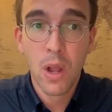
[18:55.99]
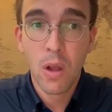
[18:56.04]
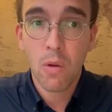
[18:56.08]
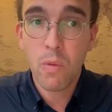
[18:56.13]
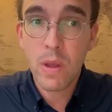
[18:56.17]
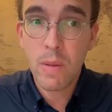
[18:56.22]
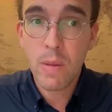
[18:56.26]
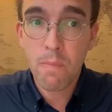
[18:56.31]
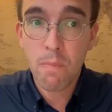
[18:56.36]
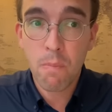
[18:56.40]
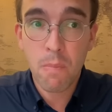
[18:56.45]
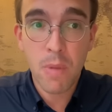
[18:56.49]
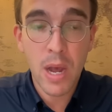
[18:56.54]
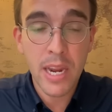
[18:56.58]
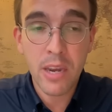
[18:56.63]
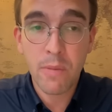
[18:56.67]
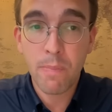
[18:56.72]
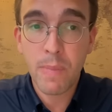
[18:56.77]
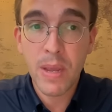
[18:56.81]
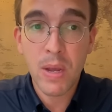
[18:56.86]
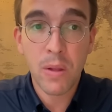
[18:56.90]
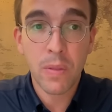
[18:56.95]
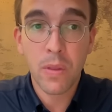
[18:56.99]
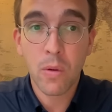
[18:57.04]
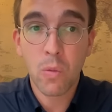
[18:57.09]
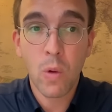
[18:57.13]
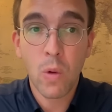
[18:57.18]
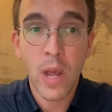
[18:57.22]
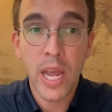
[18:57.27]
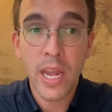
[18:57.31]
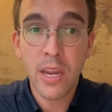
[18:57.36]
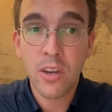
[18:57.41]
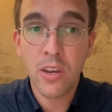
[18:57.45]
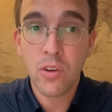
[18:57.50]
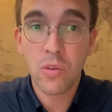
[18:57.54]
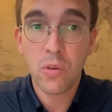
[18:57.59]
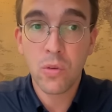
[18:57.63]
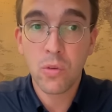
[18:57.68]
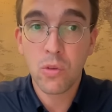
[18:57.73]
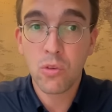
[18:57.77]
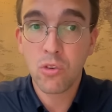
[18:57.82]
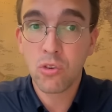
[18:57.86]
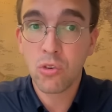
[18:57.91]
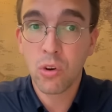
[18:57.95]
we might be on the way
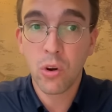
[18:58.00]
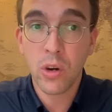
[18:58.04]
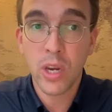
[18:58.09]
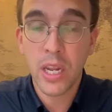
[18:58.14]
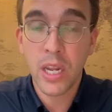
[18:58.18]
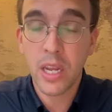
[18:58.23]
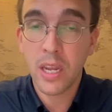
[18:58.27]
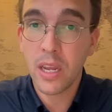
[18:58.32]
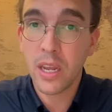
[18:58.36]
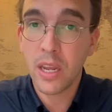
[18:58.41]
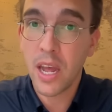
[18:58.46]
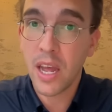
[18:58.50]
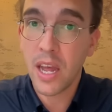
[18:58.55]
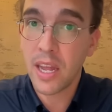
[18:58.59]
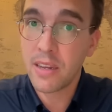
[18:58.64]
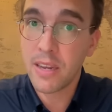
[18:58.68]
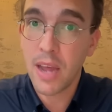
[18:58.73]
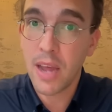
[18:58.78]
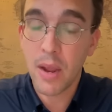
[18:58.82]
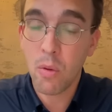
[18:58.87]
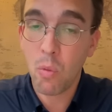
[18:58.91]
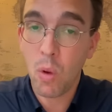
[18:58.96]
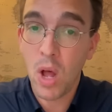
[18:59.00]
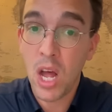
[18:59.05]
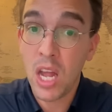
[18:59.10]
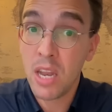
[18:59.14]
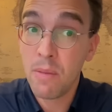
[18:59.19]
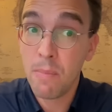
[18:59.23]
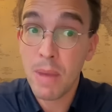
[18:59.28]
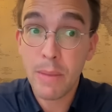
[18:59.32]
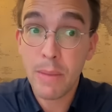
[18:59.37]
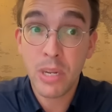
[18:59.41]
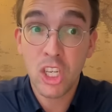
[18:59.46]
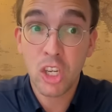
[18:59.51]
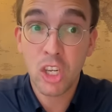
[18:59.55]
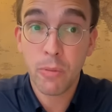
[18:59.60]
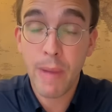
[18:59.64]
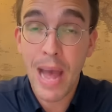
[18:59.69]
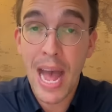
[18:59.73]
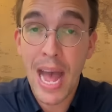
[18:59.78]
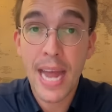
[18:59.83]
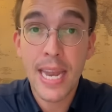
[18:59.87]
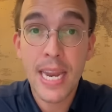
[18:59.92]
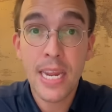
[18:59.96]
to turning Taiwan, maybe
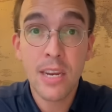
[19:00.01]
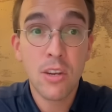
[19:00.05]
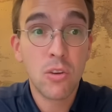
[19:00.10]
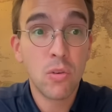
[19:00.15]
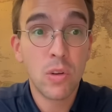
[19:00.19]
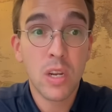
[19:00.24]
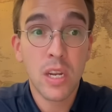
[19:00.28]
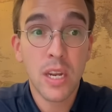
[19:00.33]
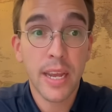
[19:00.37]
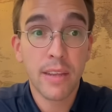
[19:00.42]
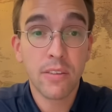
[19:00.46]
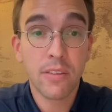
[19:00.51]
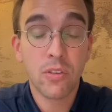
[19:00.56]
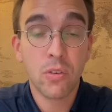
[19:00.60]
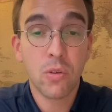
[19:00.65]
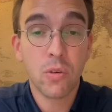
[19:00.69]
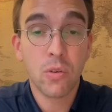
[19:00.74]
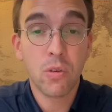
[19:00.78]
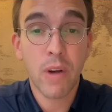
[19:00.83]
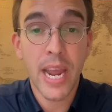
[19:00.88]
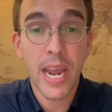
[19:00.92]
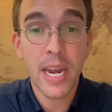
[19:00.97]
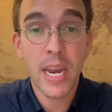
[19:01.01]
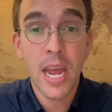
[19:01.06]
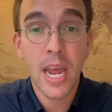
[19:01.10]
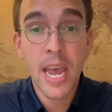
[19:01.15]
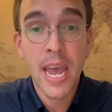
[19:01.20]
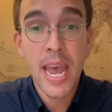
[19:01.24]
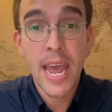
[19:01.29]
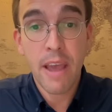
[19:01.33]
Japan, into the next Ukraine.